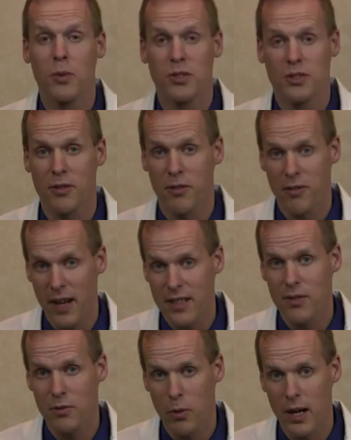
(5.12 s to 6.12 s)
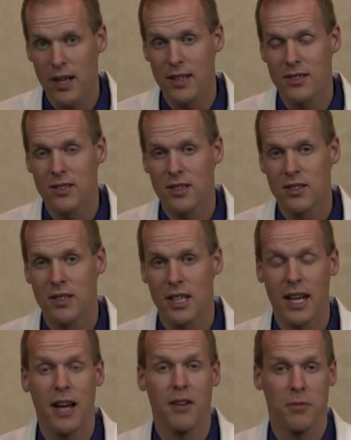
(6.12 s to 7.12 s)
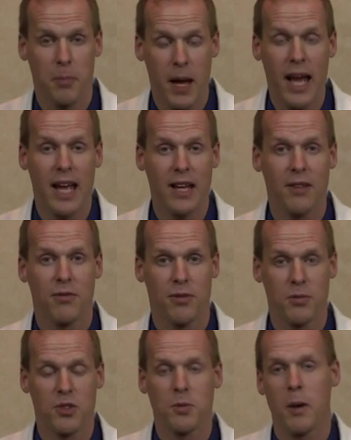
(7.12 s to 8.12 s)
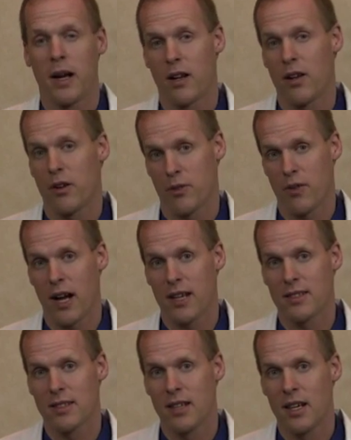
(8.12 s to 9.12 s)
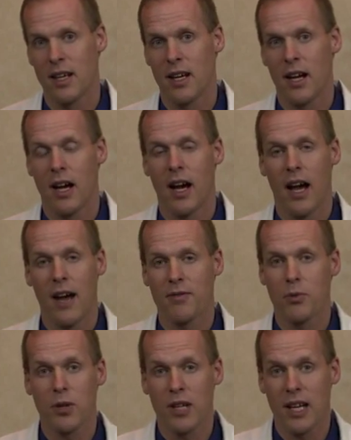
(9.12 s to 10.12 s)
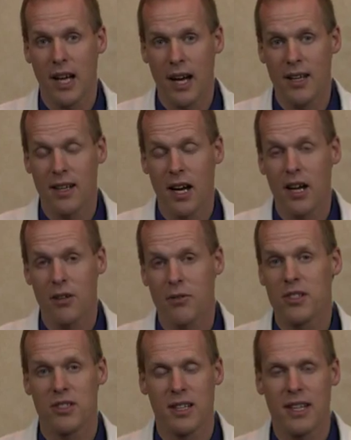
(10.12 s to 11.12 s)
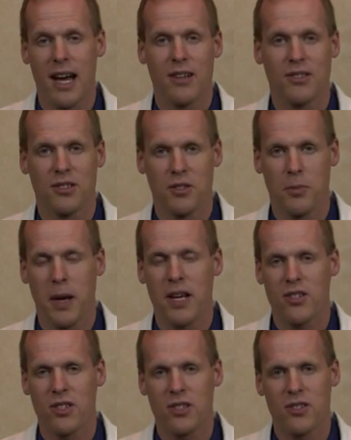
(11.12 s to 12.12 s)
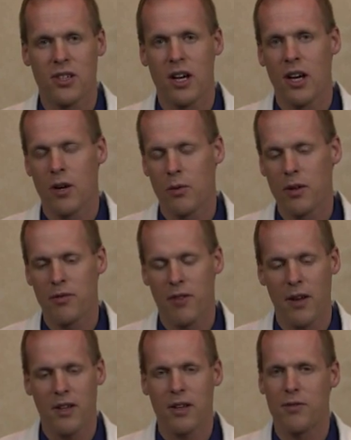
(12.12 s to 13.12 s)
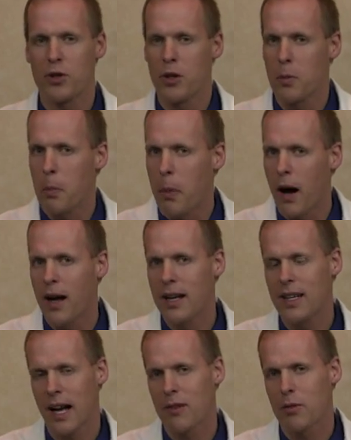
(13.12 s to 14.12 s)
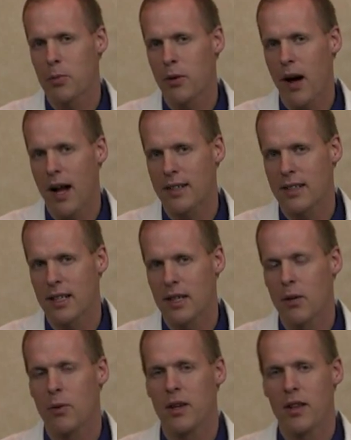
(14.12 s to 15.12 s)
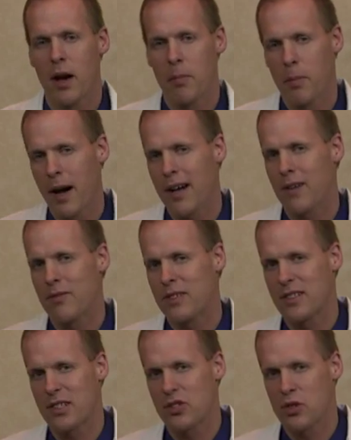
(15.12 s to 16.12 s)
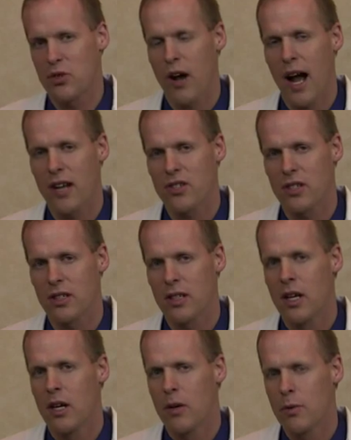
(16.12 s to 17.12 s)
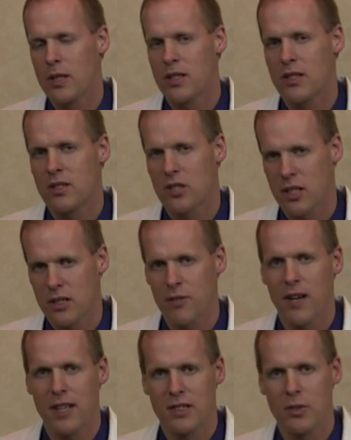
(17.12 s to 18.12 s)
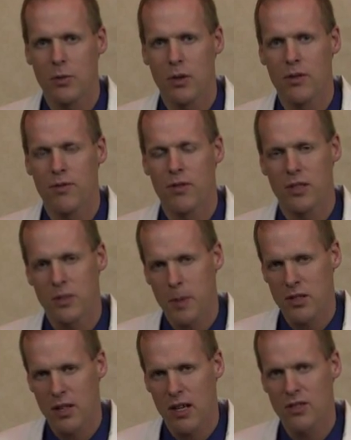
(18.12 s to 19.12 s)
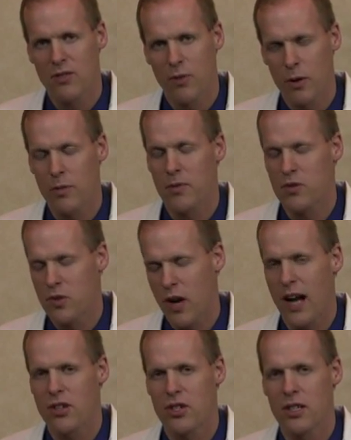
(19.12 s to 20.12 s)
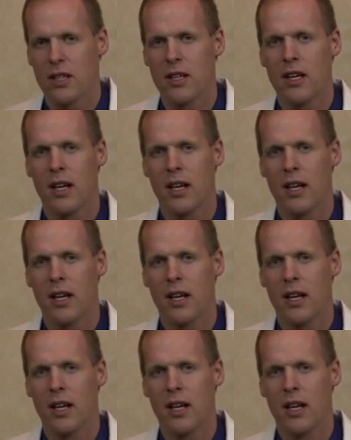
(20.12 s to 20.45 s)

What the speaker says: most effective ways to get out of pain from spinal arthritis. After working on hundreds and thousands of patients, we found that if you combine chiropractic with a biophysics traction, which is just a fancy word for a specialized form of traction,